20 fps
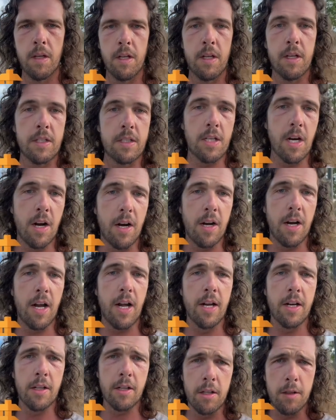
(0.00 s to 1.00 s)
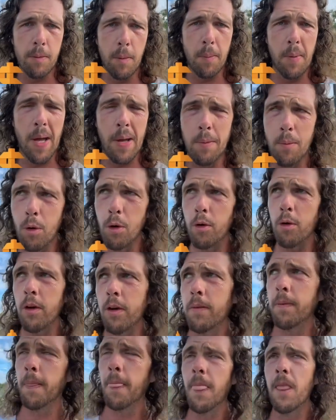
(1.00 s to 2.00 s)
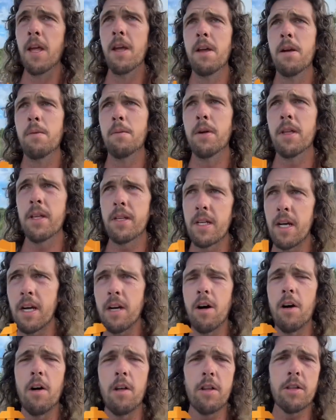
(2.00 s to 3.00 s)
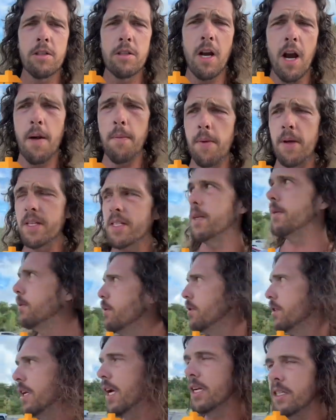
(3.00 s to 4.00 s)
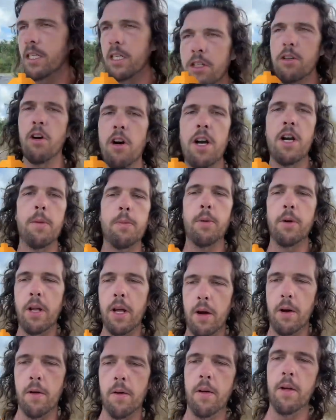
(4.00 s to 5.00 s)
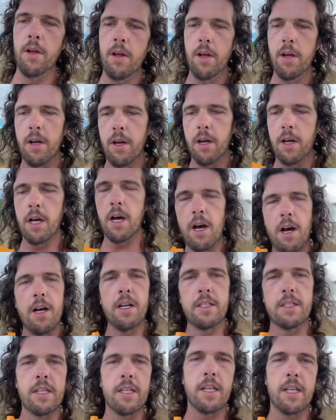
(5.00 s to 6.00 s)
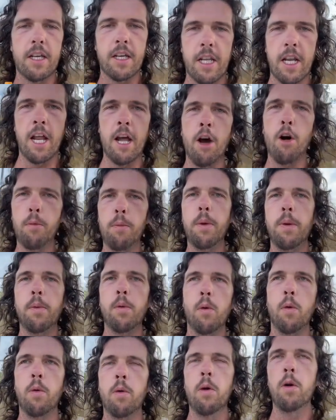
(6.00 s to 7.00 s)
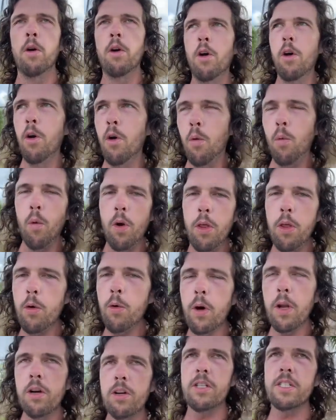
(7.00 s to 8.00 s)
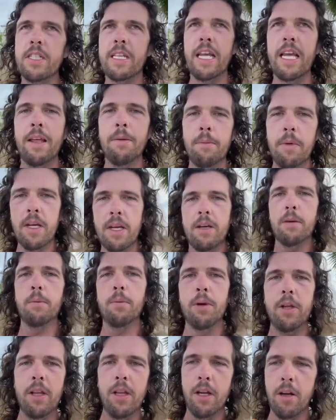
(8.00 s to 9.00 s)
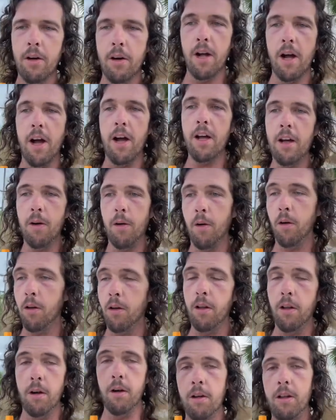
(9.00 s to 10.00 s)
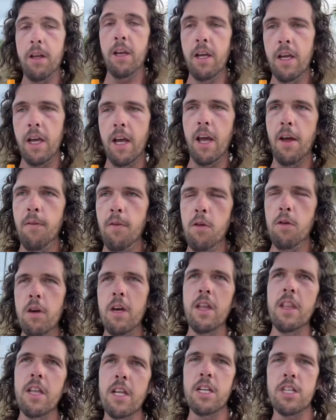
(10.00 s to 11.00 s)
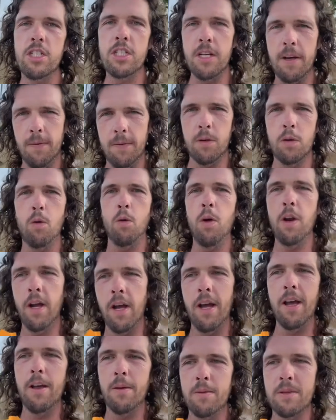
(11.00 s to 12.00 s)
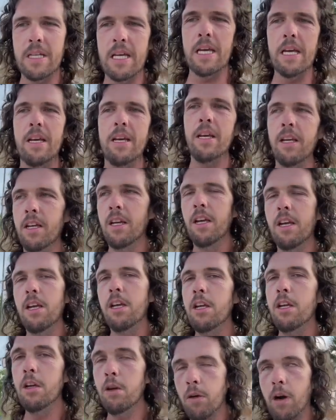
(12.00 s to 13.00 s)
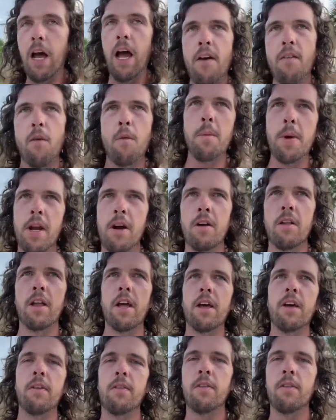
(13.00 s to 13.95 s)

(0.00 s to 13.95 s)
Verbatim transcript: Sorry, I had to close my map real quick. But they talk all this crap about someone who's actually trying to put out content that can help people. Whether you understand me completely or not, or clearly, if you get the gist of what I am saying, you'll have a better life.